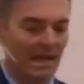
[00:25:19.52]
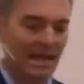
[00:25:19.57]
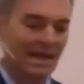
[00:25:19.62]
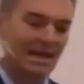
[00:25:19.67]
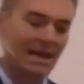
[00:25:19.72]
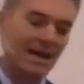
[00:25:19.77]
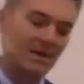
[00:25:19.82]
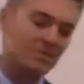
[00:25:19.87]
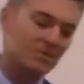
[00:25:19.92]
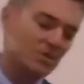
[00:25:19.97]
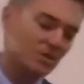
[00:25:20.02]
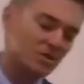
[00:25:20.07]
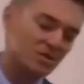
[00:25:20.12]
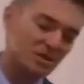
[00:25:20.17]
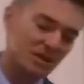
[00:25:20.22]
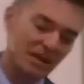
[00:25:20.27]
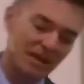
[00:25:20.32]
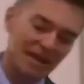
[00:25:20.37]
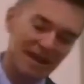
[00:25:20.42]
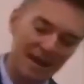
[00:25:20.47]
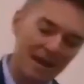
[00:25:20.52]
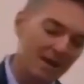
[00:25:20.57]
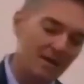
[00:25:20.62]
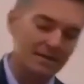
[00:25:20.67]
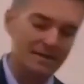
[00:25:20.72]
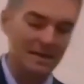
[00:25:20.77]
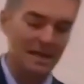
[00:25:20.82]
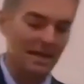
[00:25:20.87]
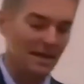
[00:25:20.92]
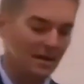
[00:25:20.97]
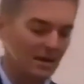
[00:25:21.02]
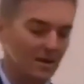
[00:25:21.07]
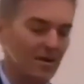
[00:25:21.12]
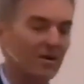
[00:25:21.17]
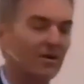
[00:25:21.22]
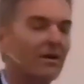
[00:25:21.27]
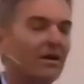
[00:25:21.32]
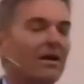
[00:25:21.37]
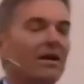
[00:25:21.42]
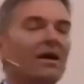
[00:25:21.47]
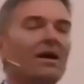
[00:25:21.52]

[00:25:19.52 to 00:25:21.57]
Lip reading: and I'm just the caretaker,